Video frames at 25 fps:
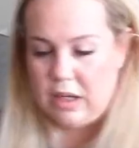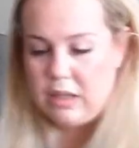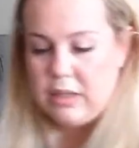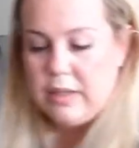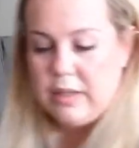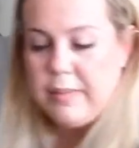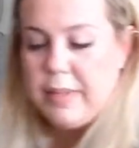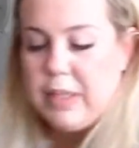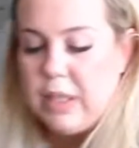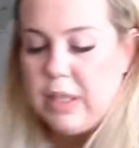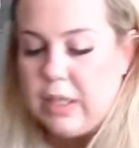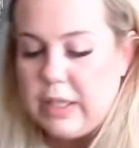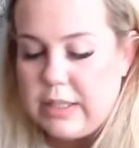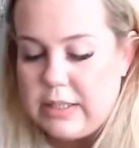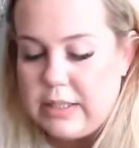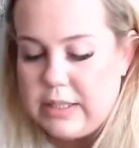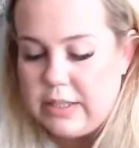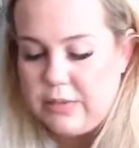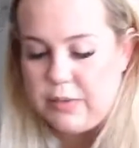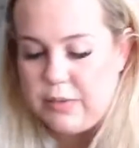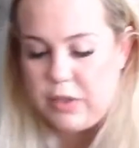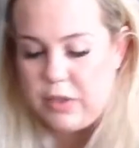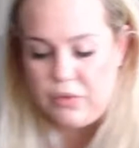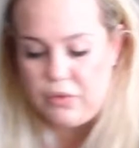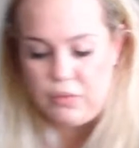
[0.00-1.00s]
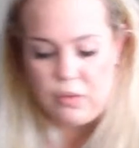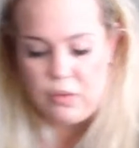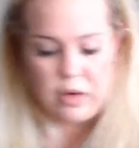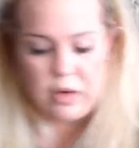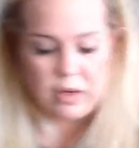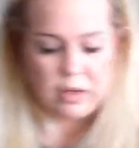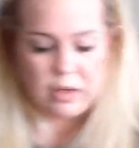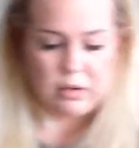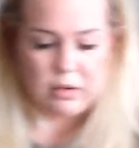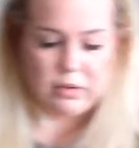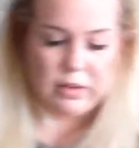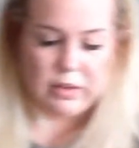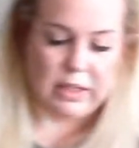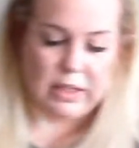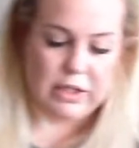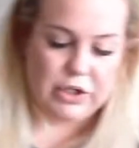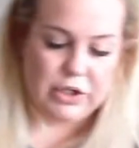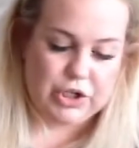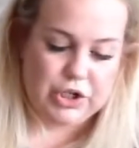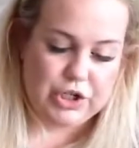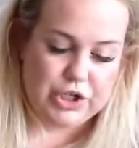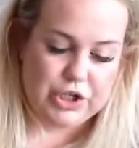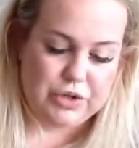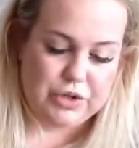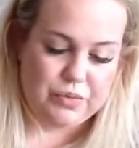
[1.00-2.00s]
Let me look and see what you won. Hold on.
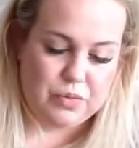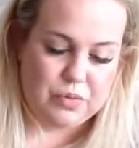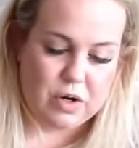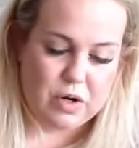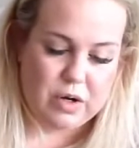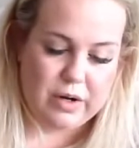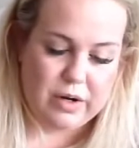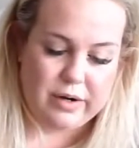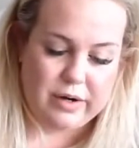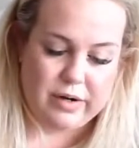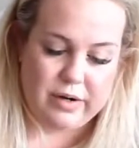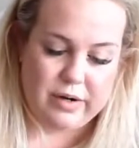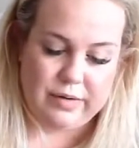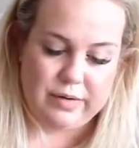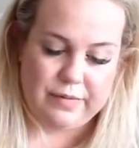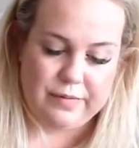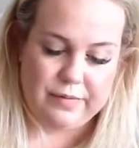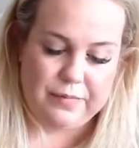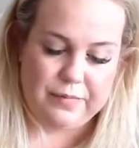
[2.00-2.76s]
Gigi won.